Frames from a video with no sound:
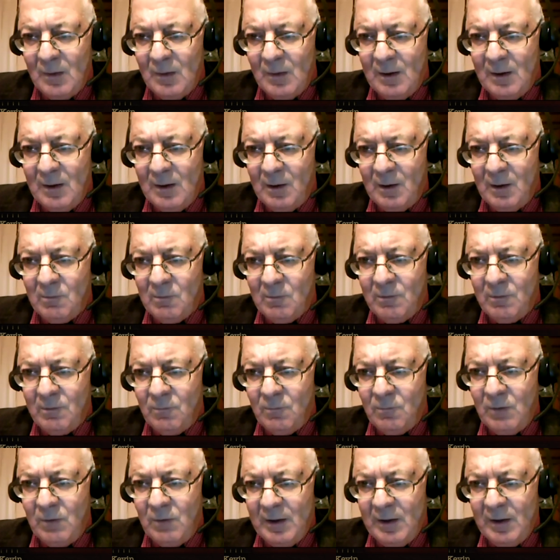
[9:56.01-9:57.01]
and I would
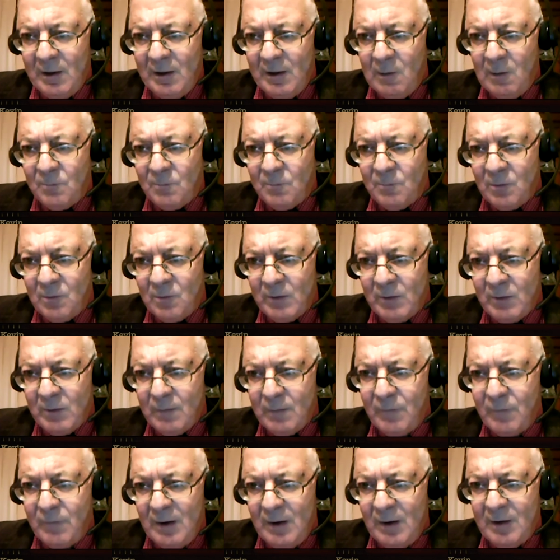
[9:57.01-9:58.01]
really hope that we
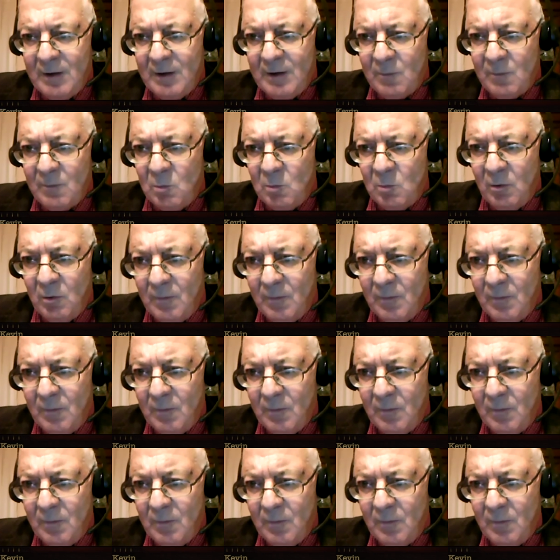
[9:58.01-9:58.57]
can find out more.